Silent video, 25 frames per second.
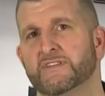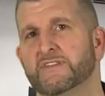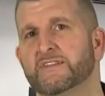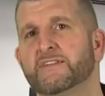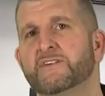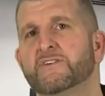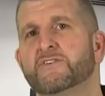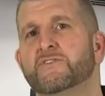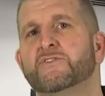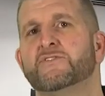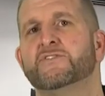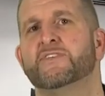
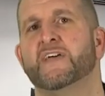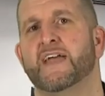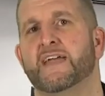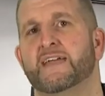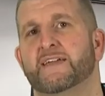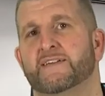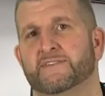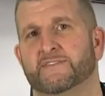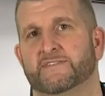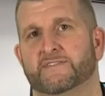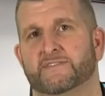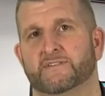little
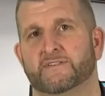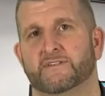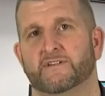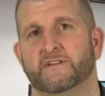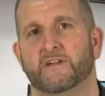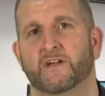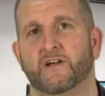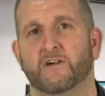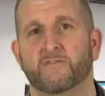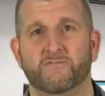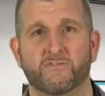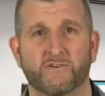taste
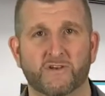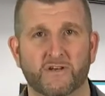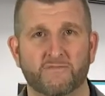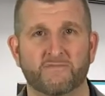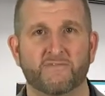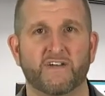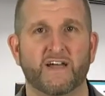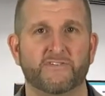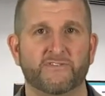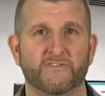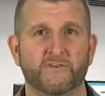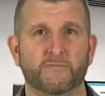of what
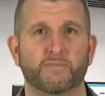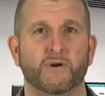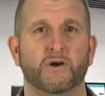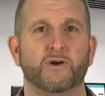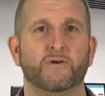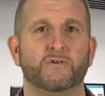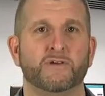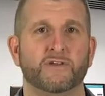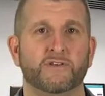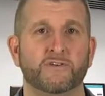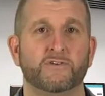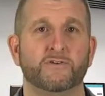
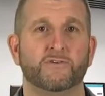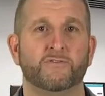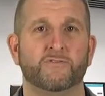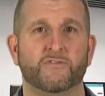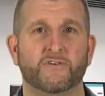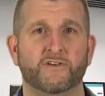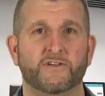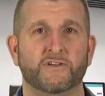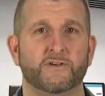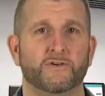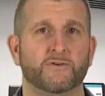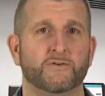InvestorPO can do
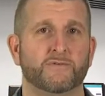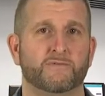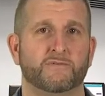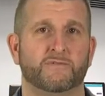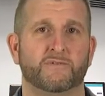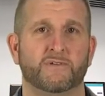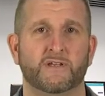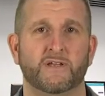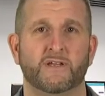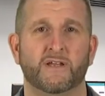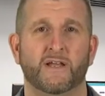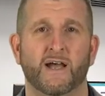for you.
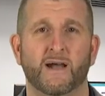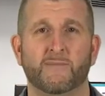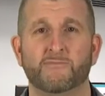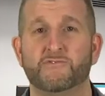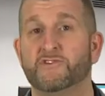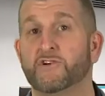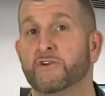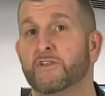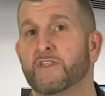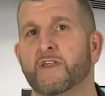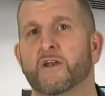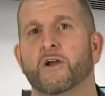I'm
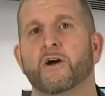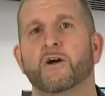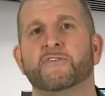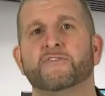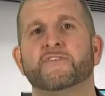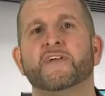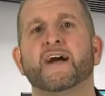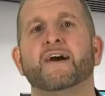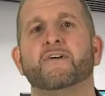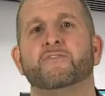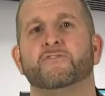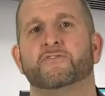sure that all
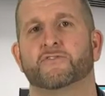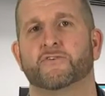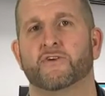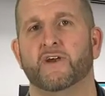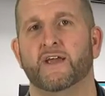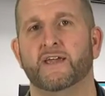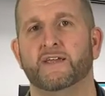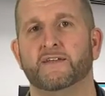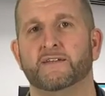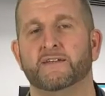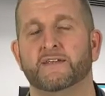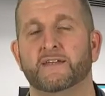sounds
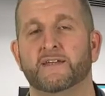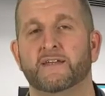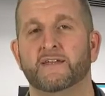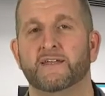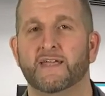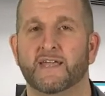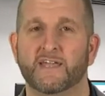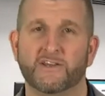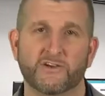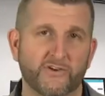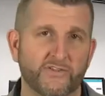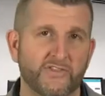great,
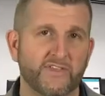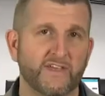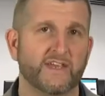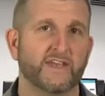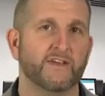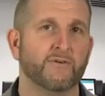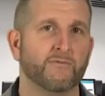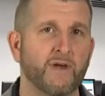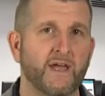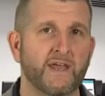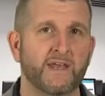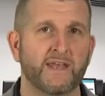and you're
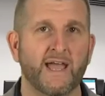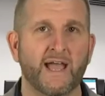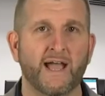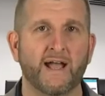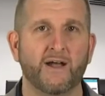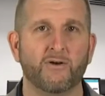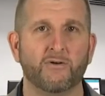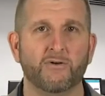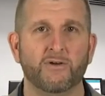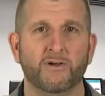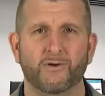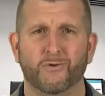thinking right
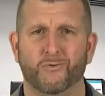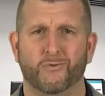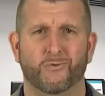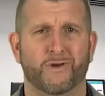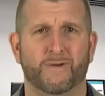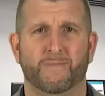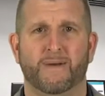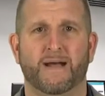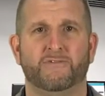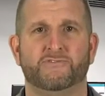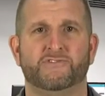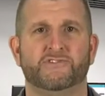now,
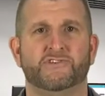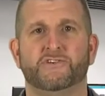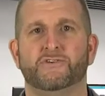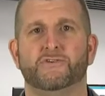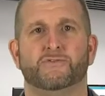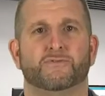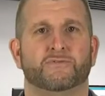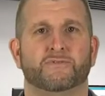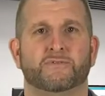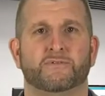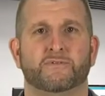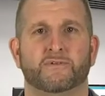what about
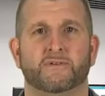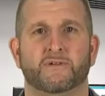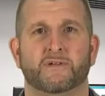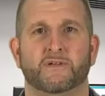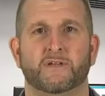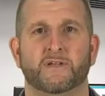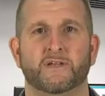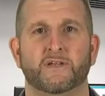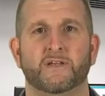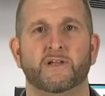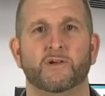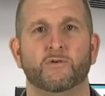you?
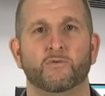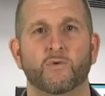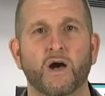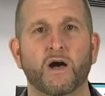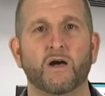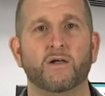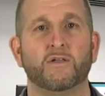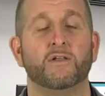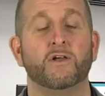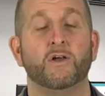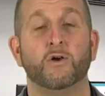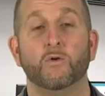
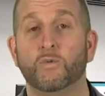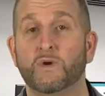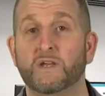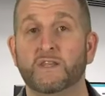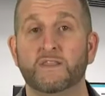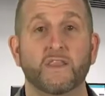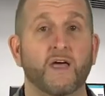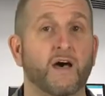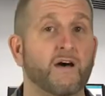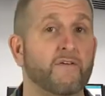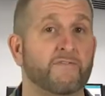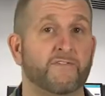Well,
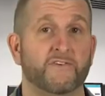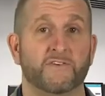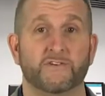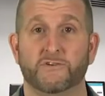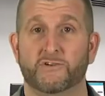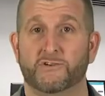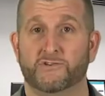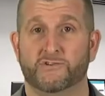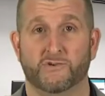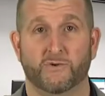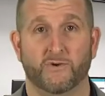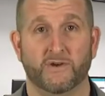we'd love for you
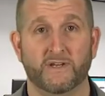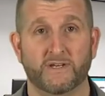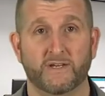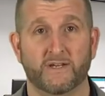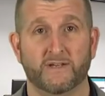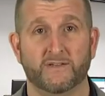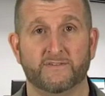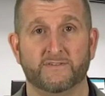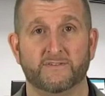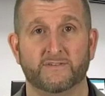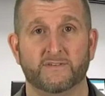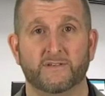to join
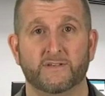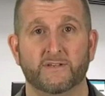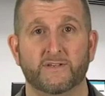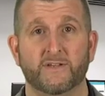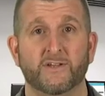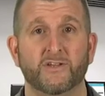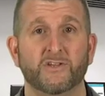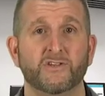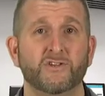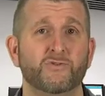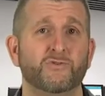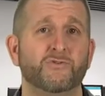us.
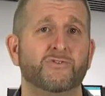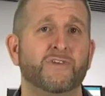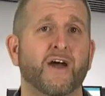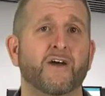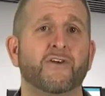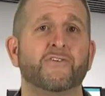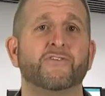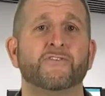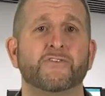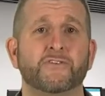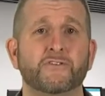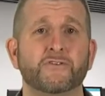Use
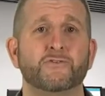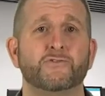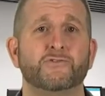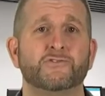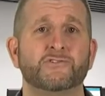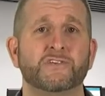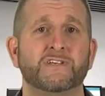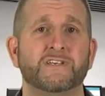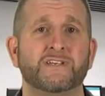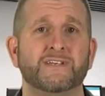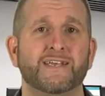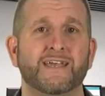our
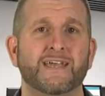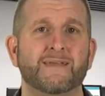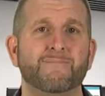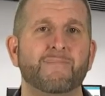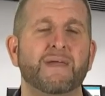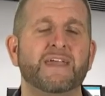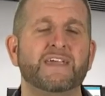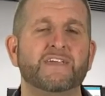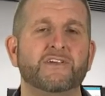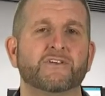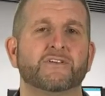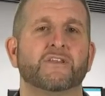solution and
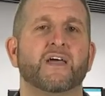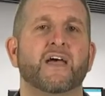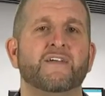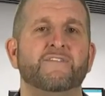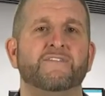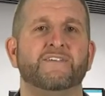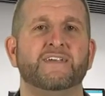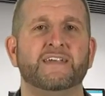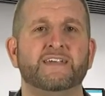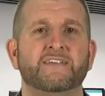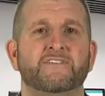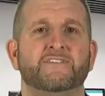make your
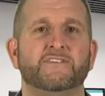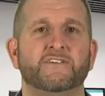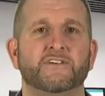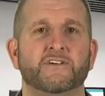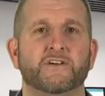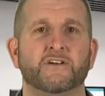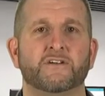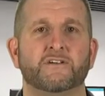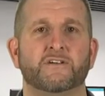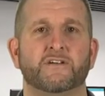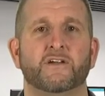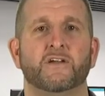life
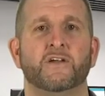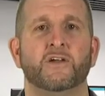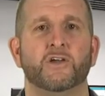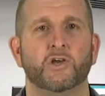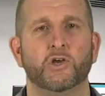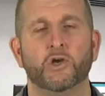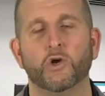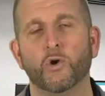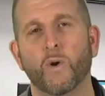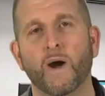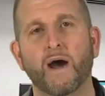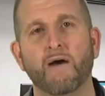easier.
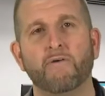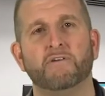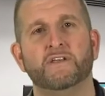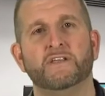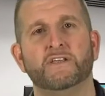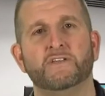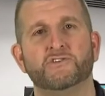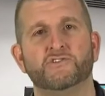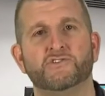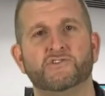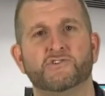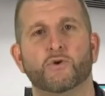Go out and
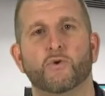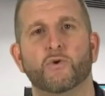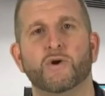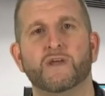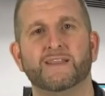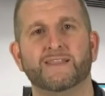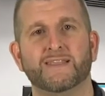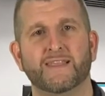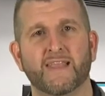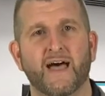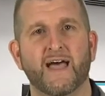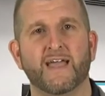
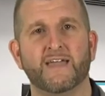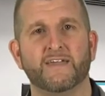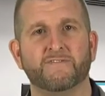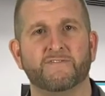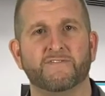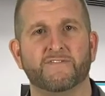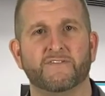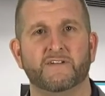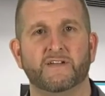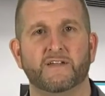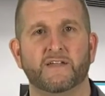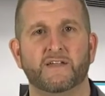enjoy
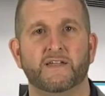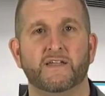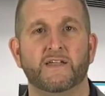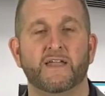life